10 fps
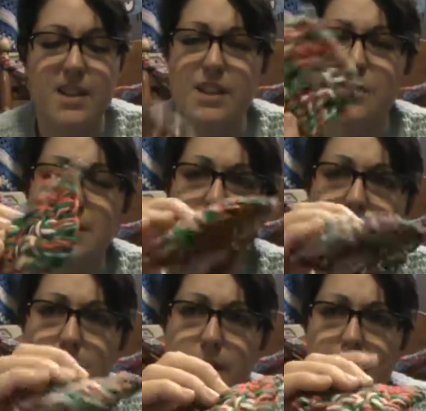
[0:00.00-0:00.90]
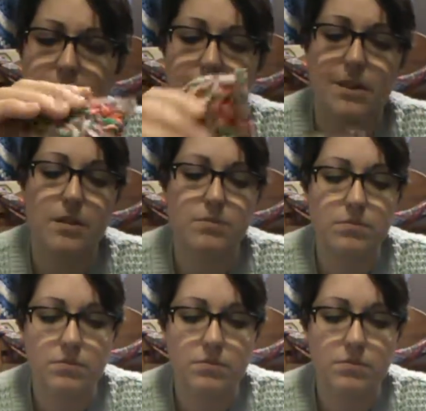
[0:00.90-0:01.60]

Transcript: This one's a little bit thinner.